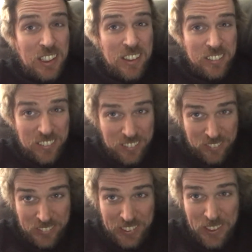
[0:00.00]
by
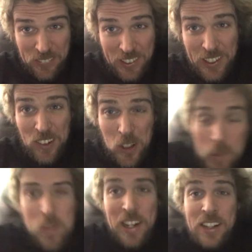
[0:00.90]
the time I got
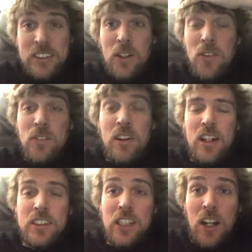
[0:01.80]
home, I was
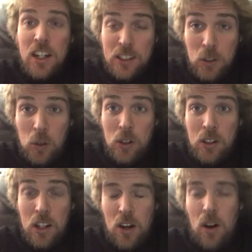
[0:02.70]
all
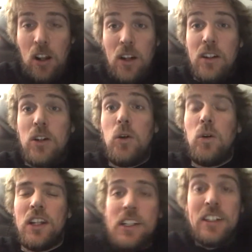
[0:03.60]
out of
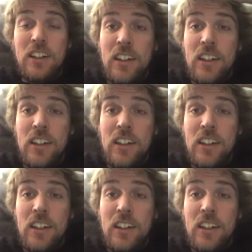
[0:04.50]
coolant.